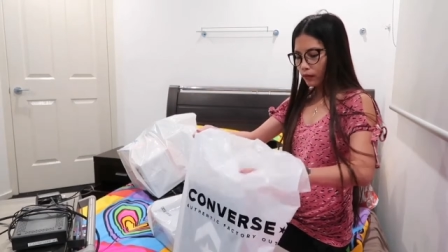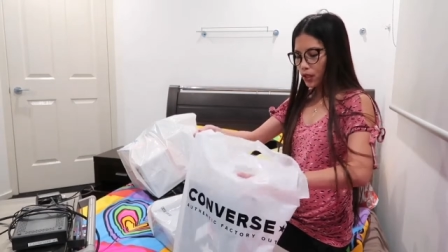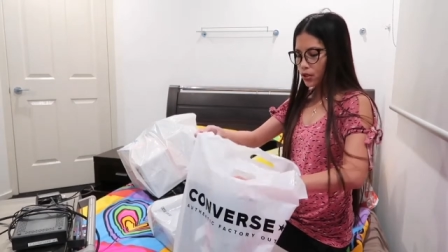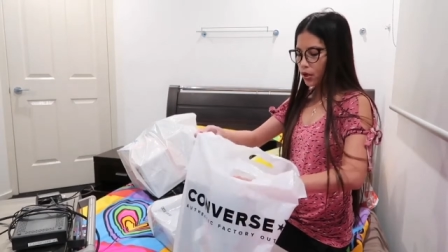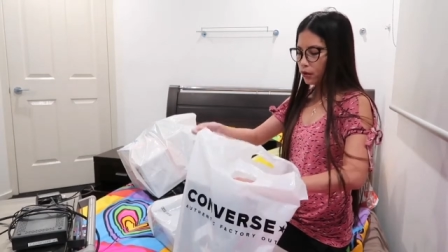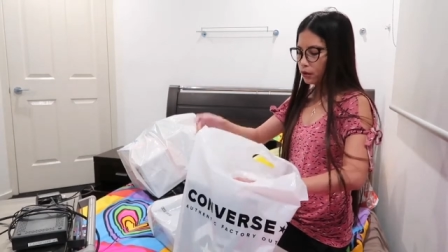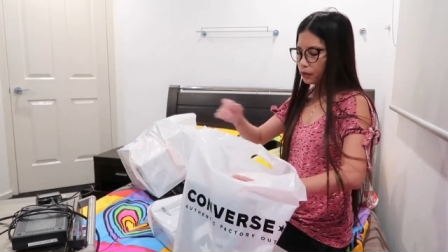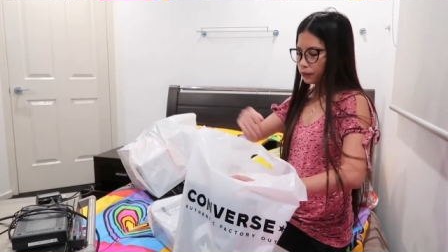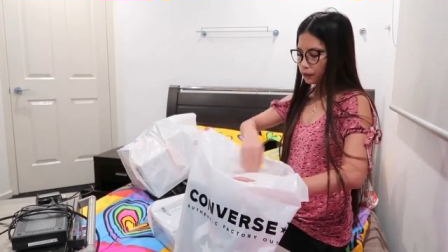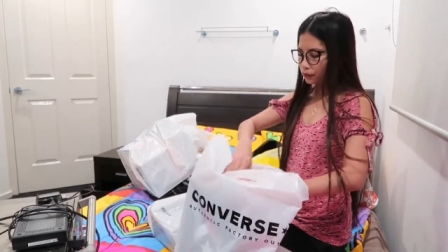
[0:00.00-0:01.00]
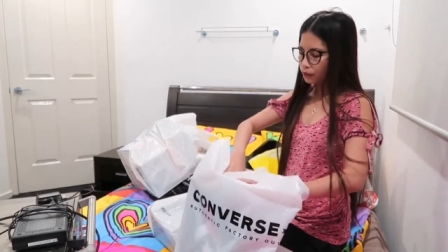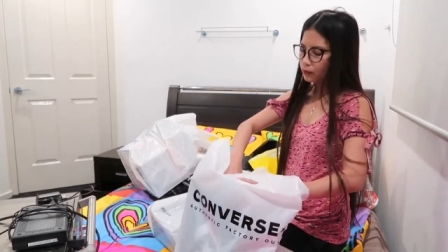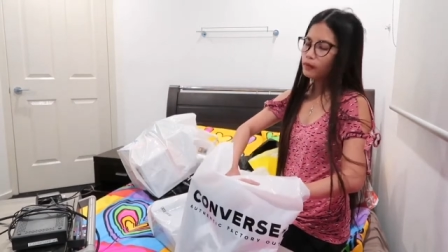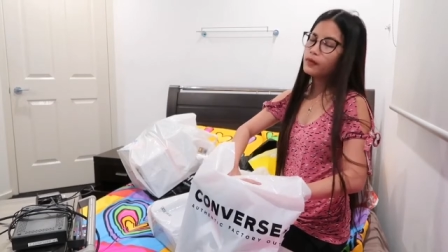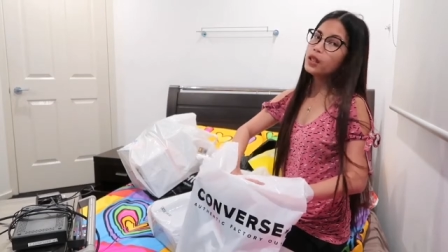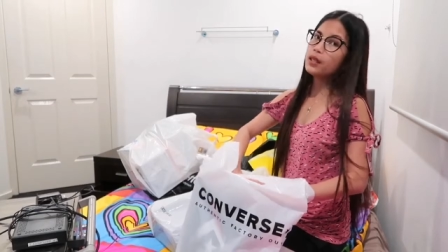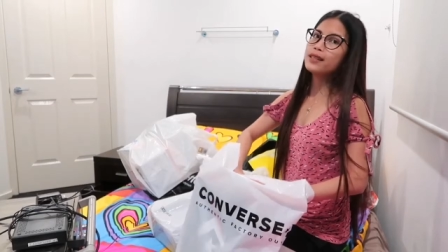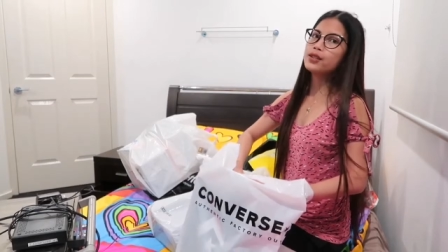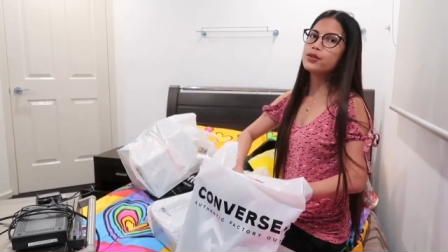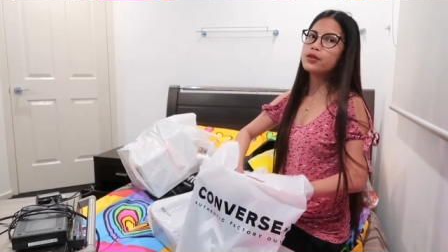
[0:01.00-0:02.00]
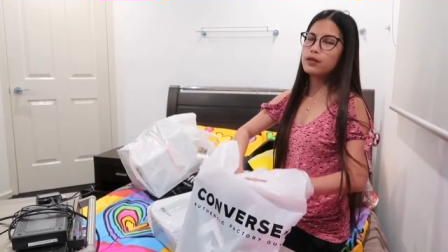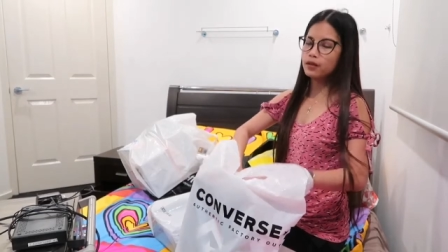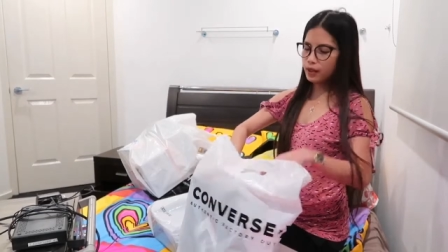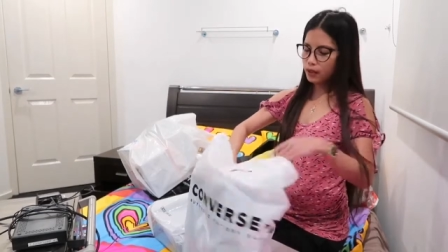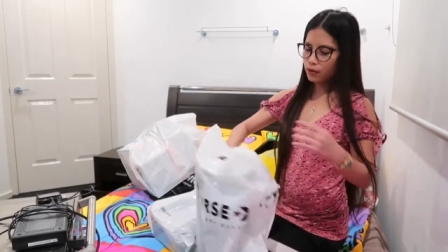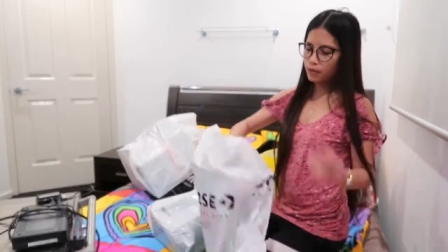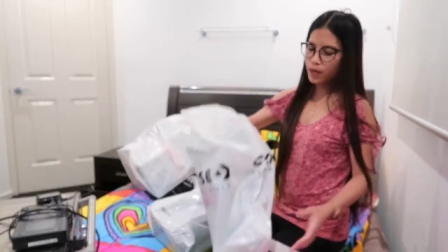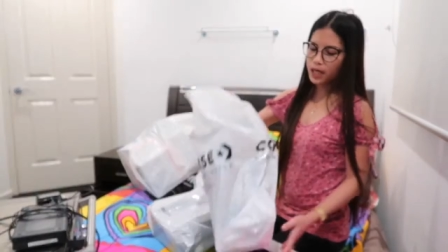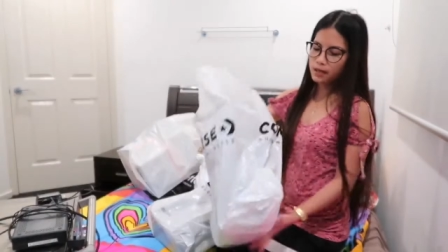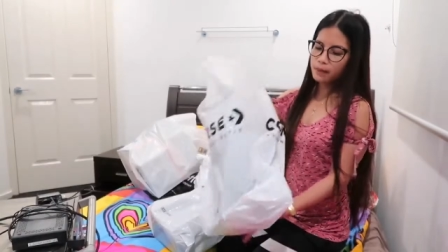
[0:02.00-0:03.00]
so itong mga